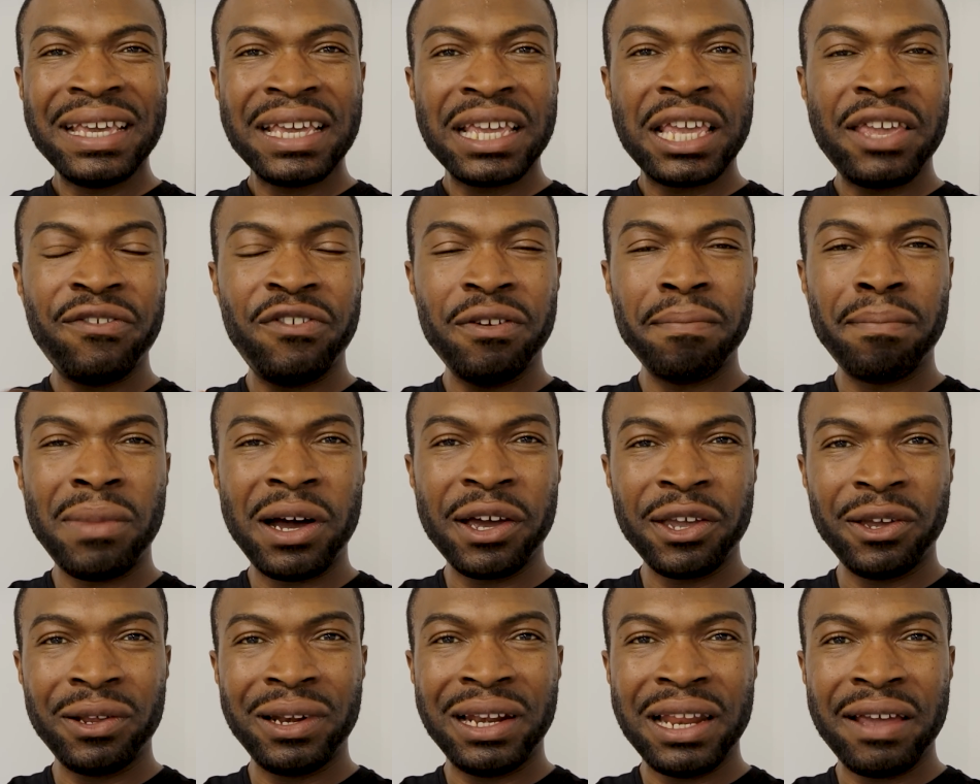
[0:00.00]
given
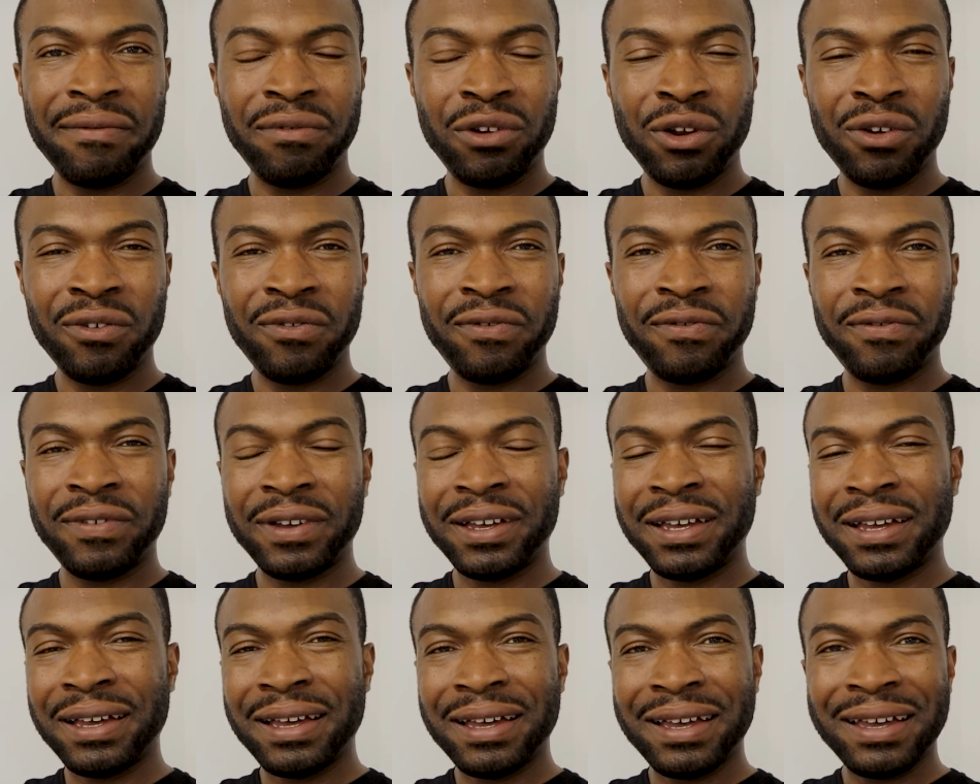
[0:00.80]
my own level of
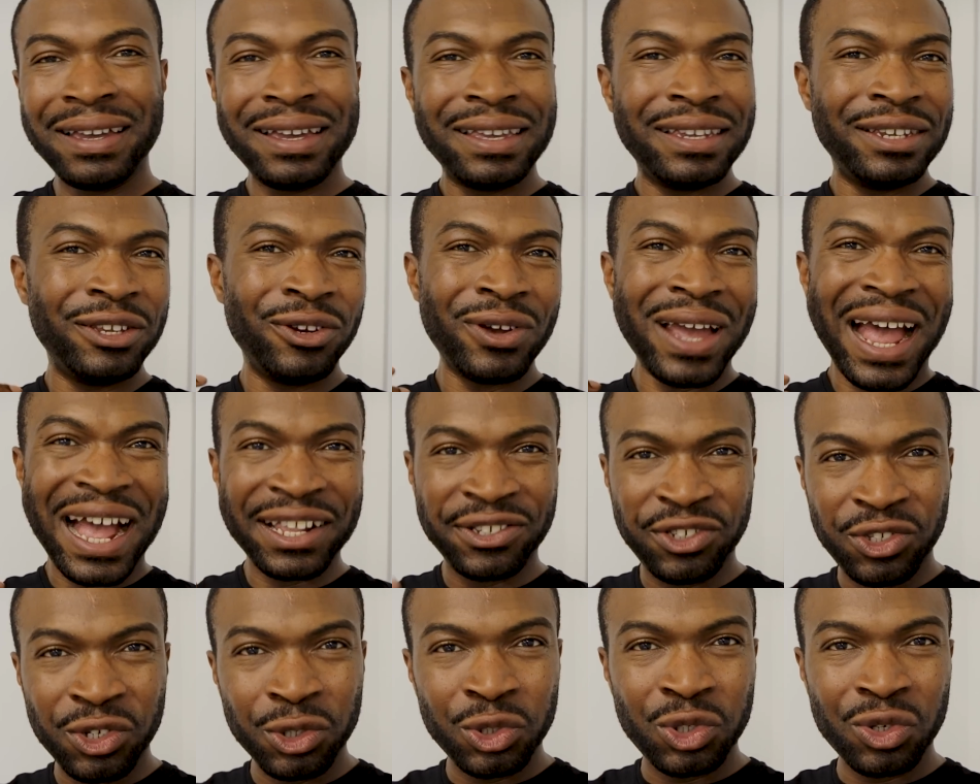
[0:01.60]

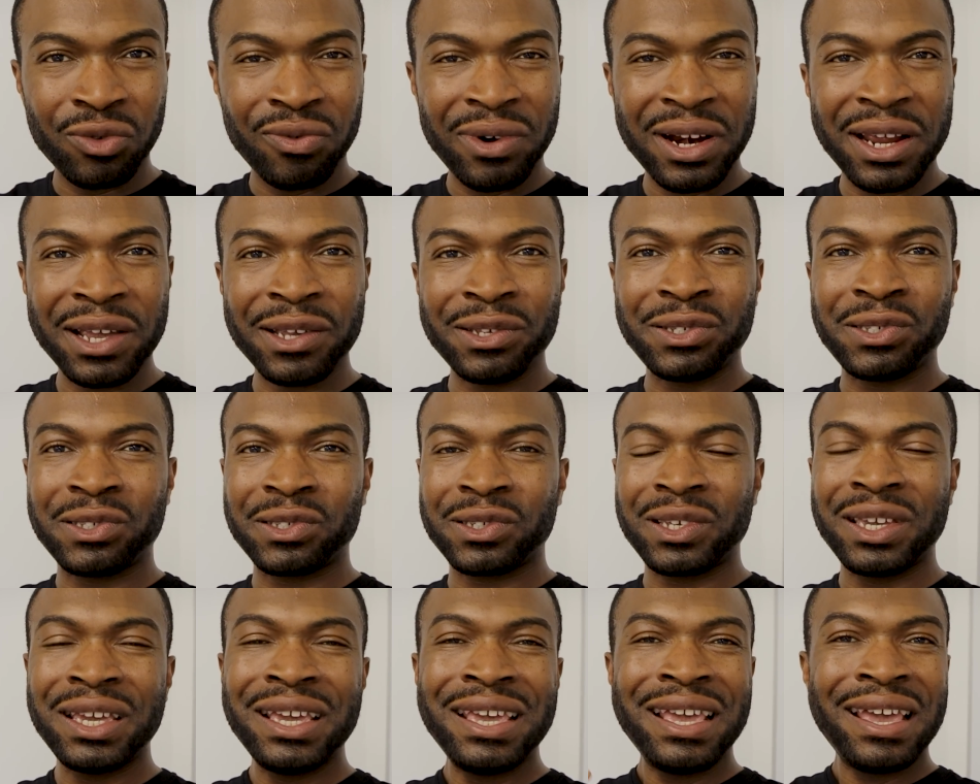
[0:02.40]
attitude to
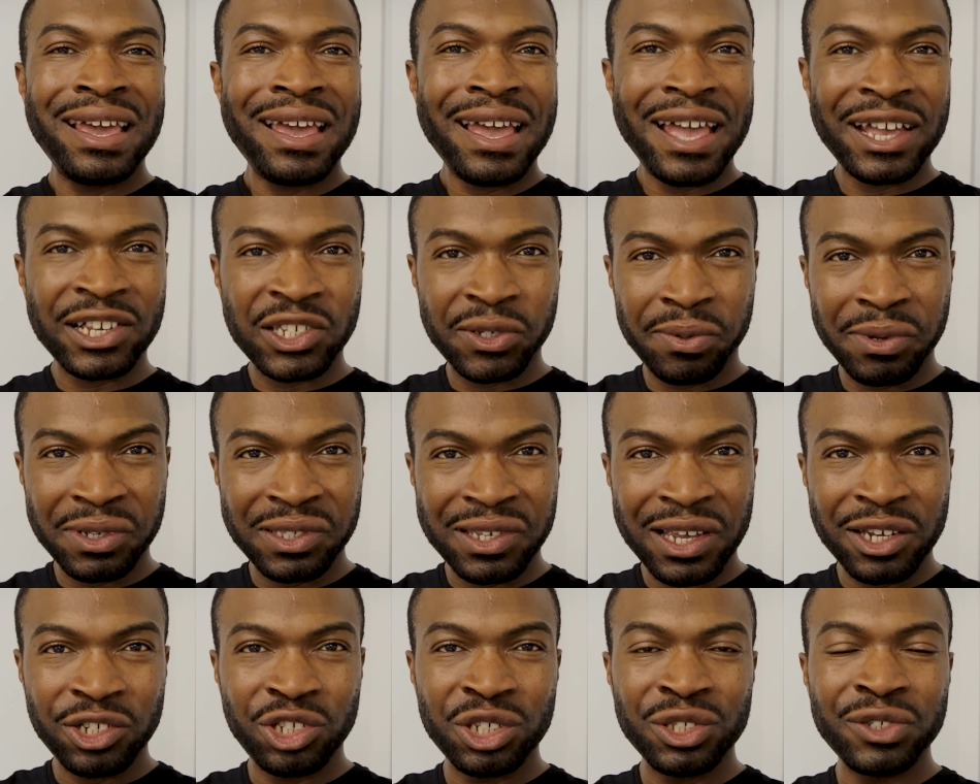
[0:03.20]
risk,
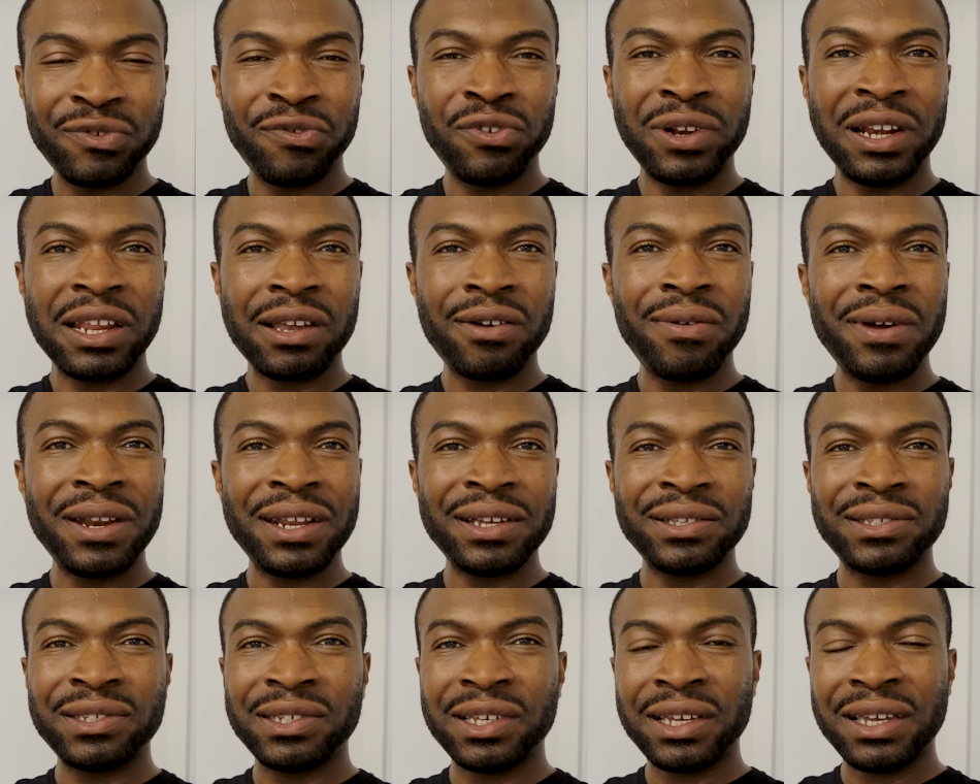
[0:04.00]
expectations for
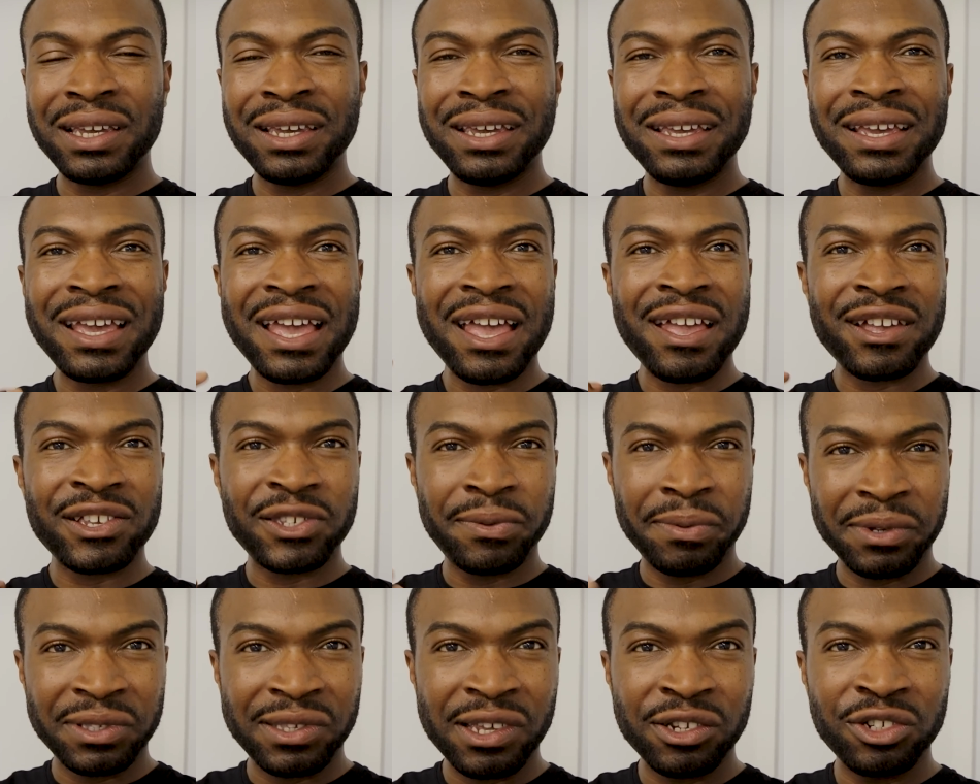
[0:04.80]
liquidity,
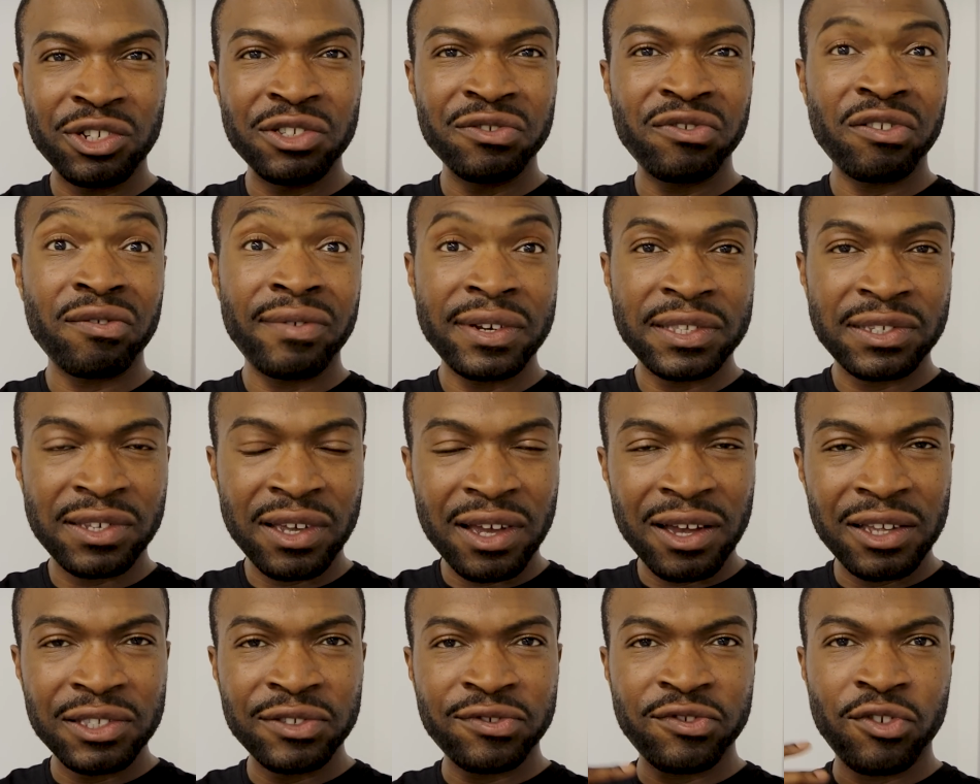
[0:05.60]
expectations for
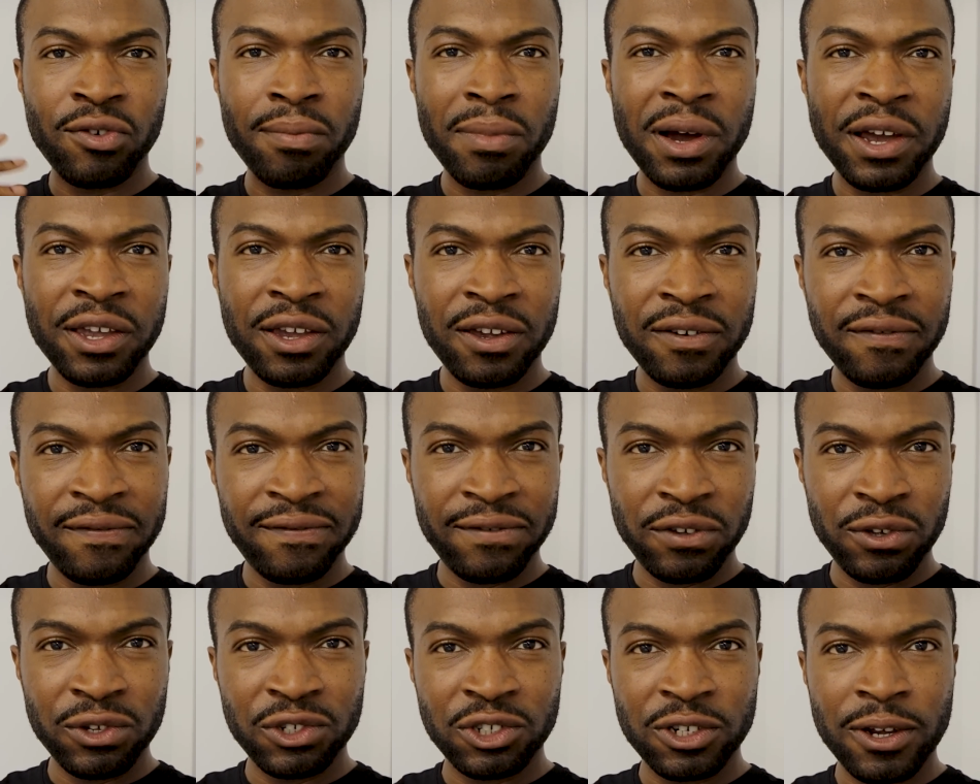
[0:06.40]
returns for my own
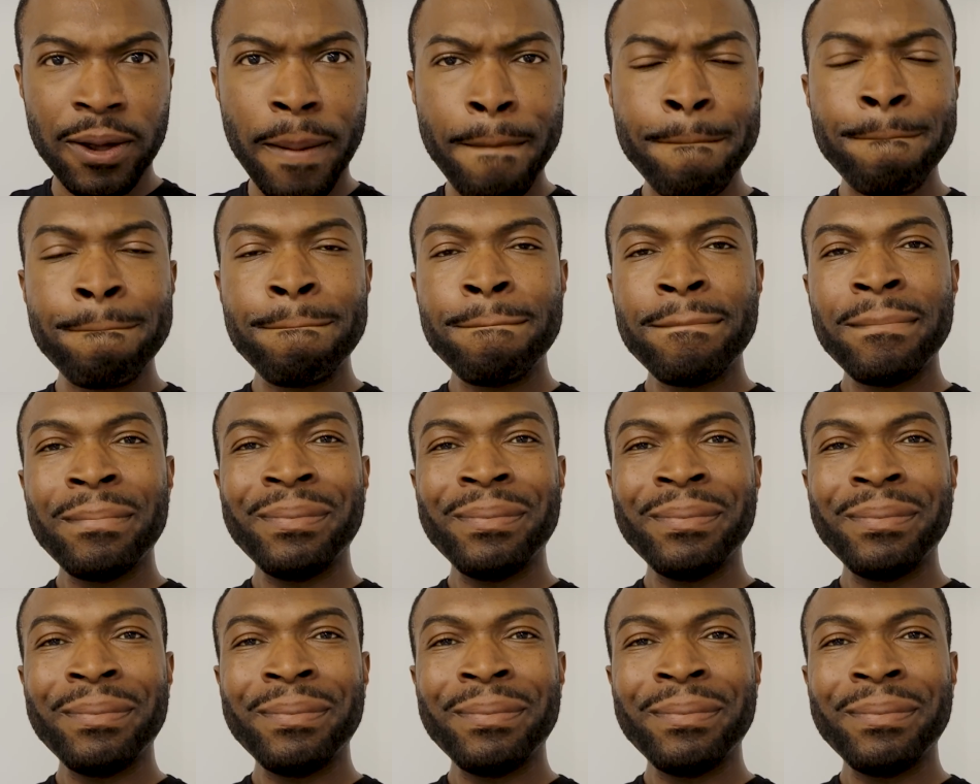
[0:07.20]
future,